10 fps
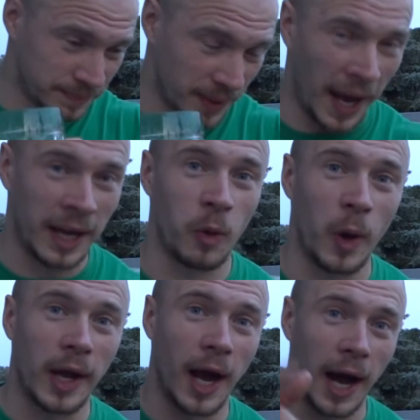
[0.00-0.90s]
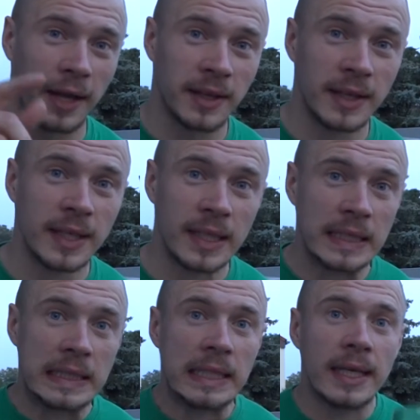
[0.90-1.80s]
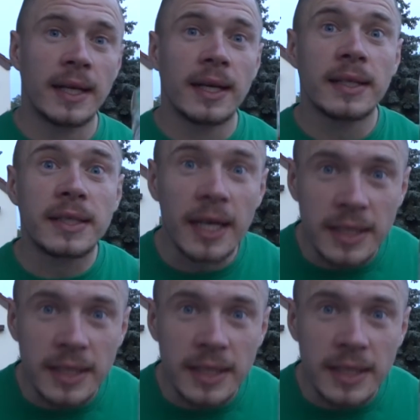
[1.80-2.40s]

Anyway guys, till